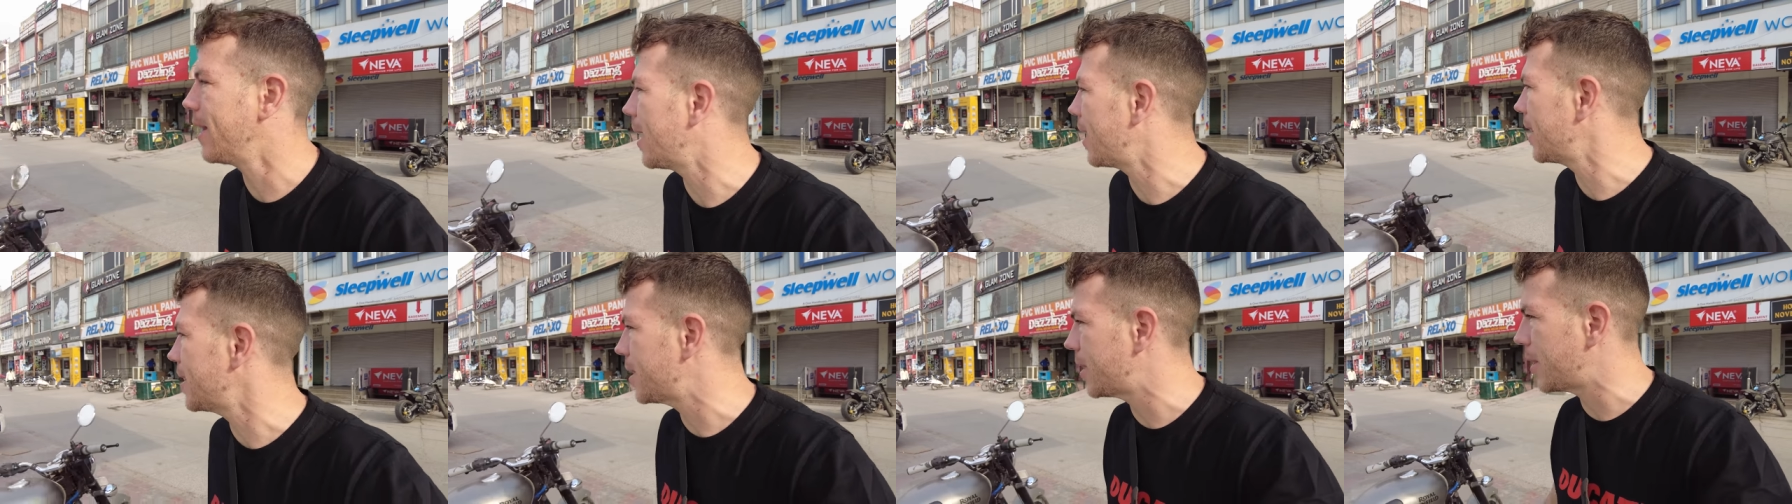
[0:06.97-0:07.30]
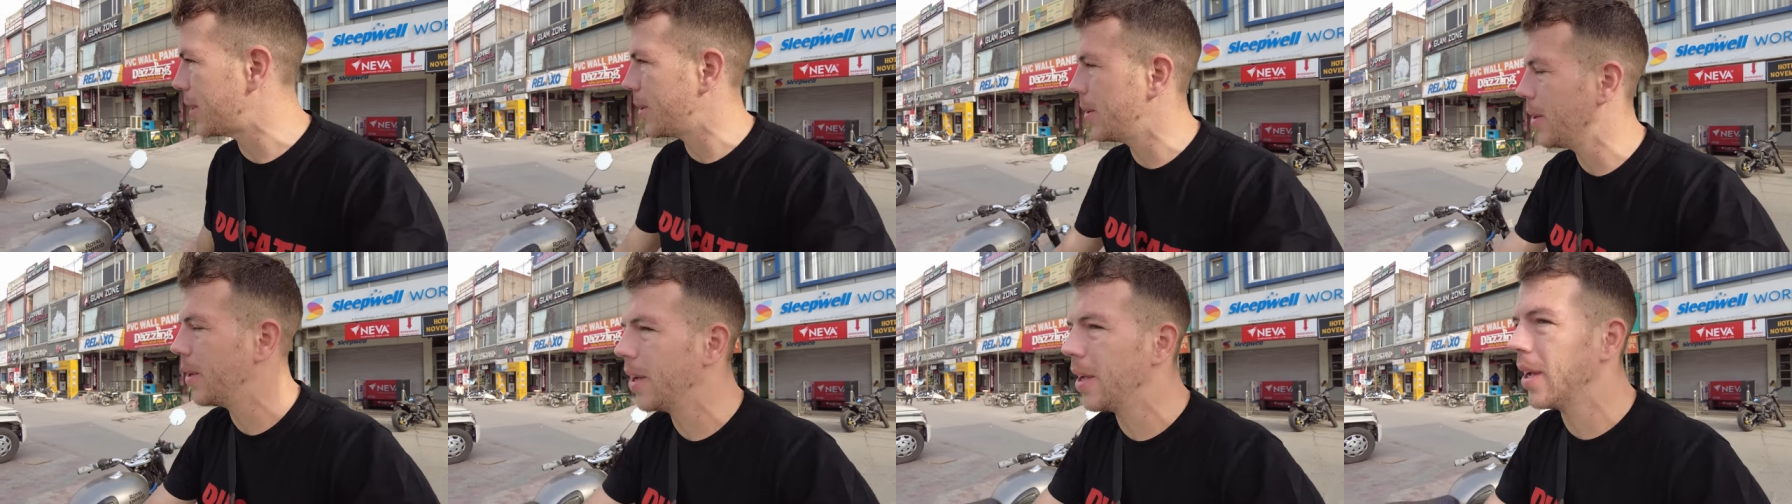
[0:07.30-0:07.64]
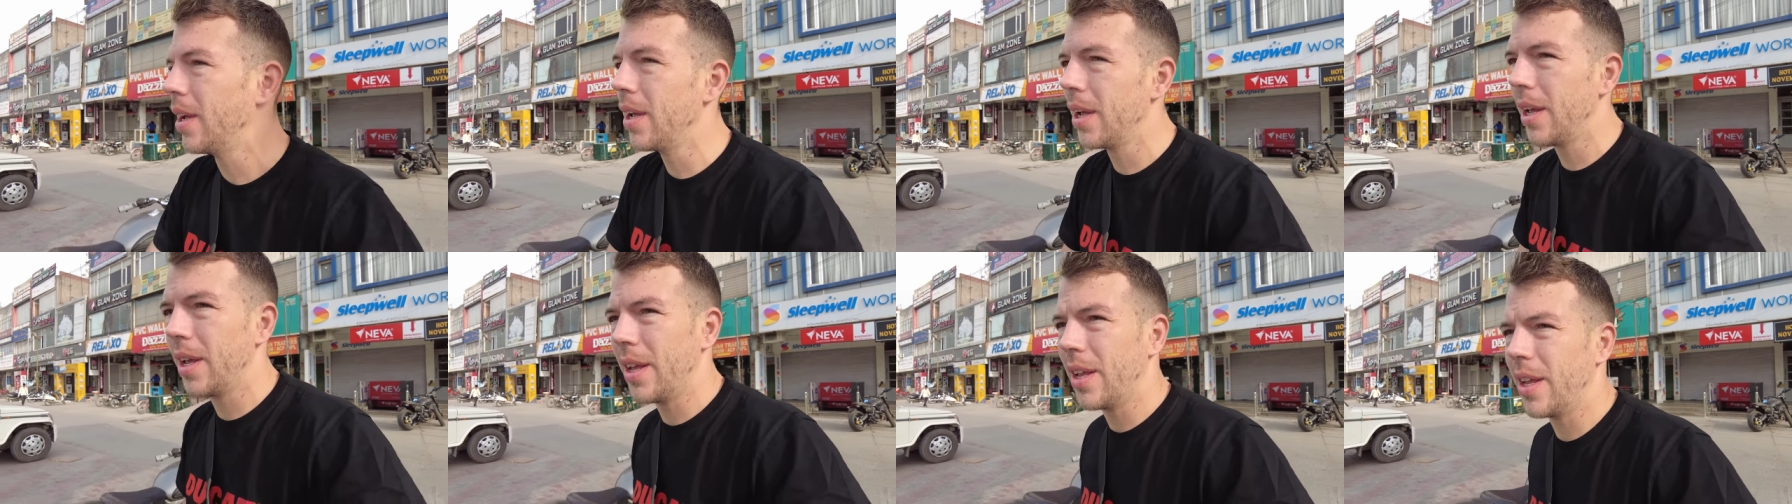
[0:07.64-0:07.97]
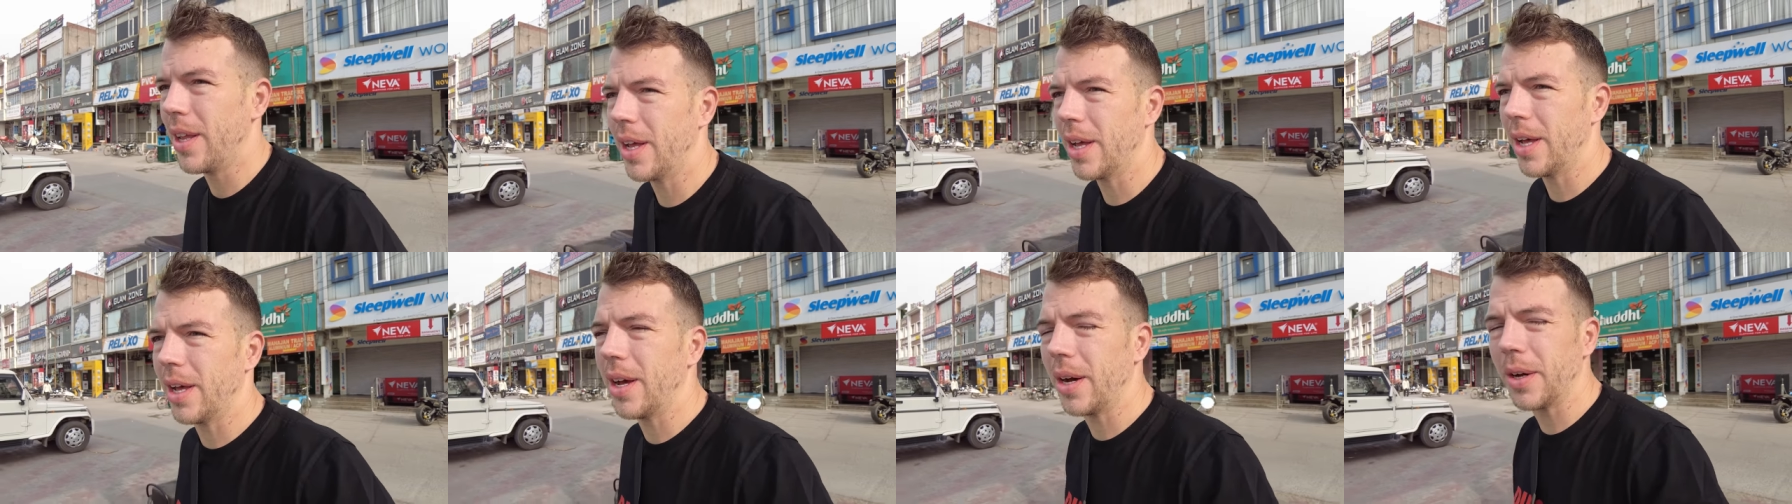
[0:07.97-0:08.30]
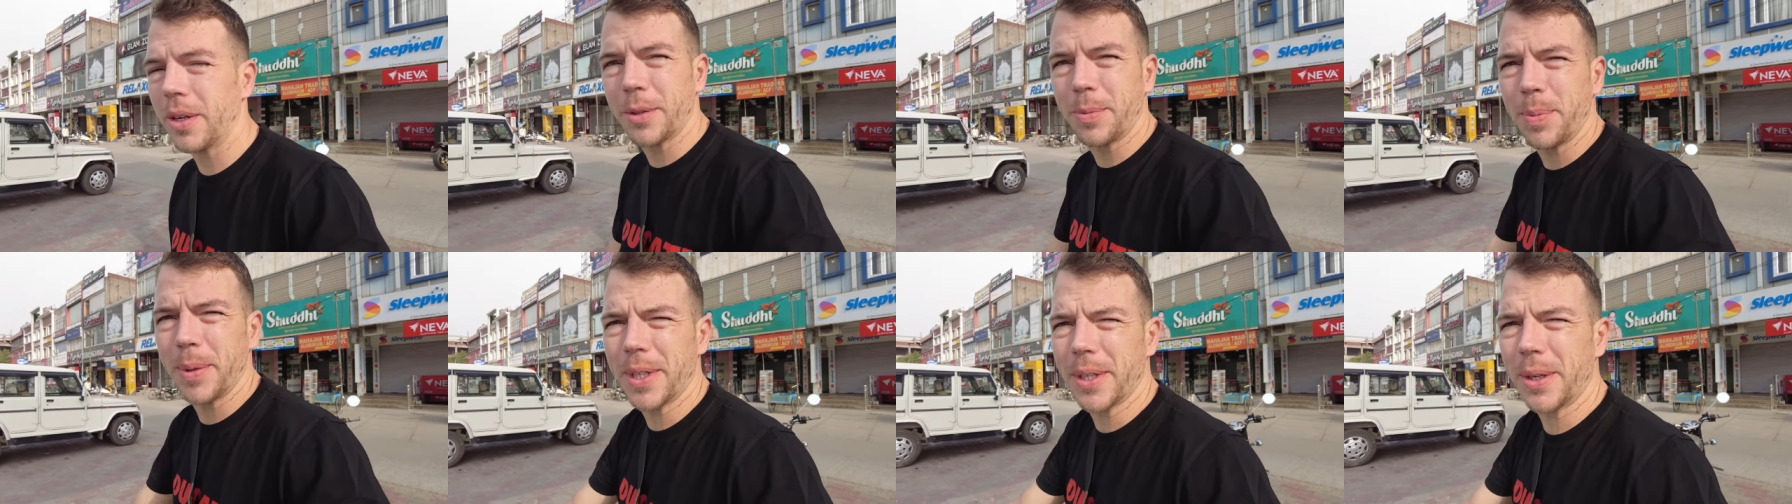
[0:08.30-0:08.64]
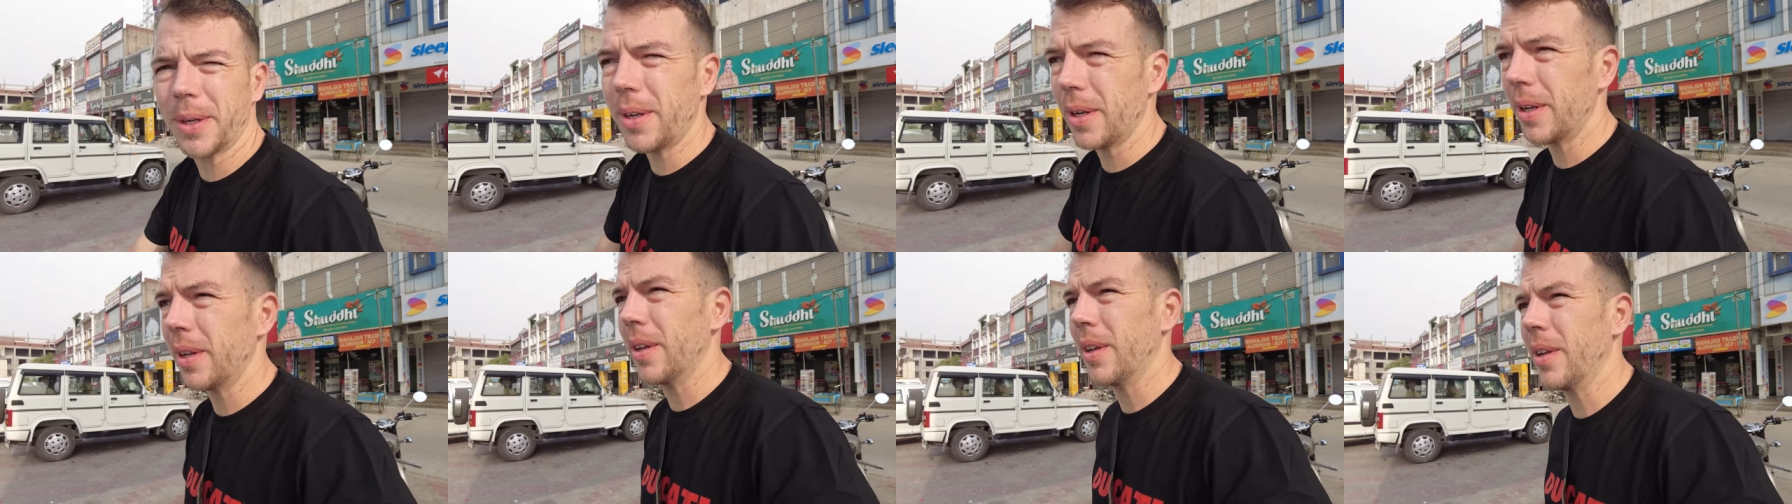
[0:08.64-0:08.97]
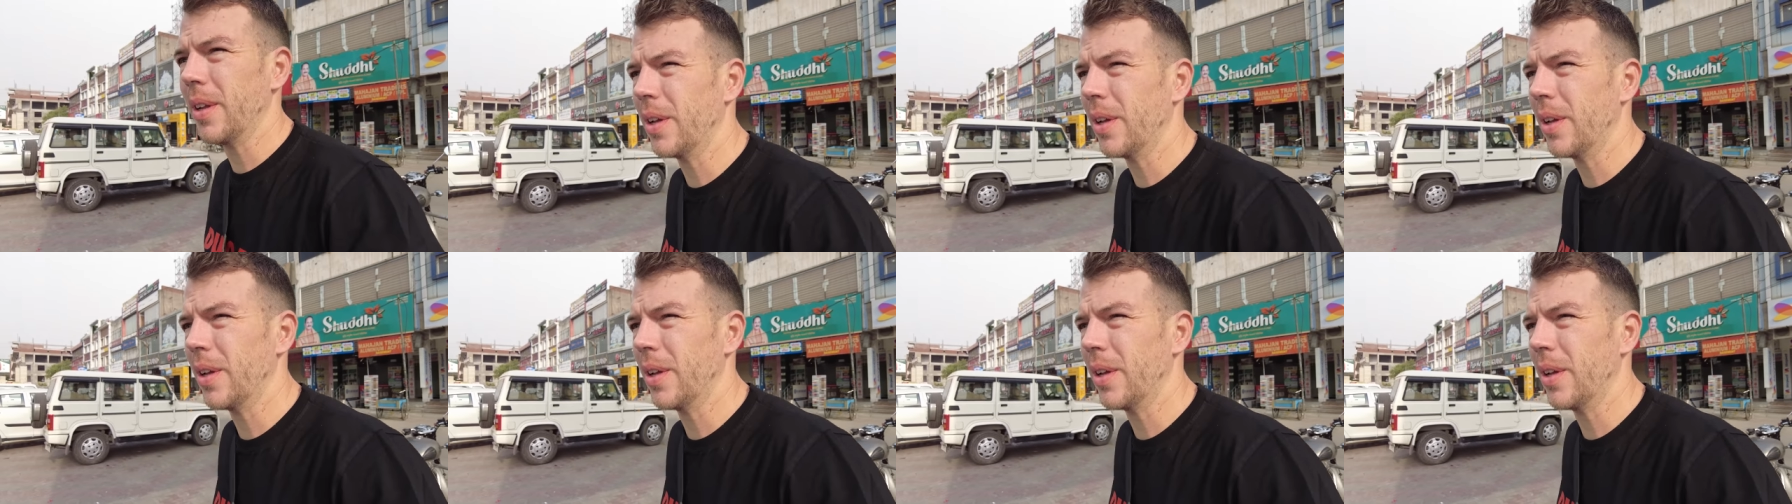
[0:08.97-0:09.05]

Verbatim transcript: now to uh, hospital,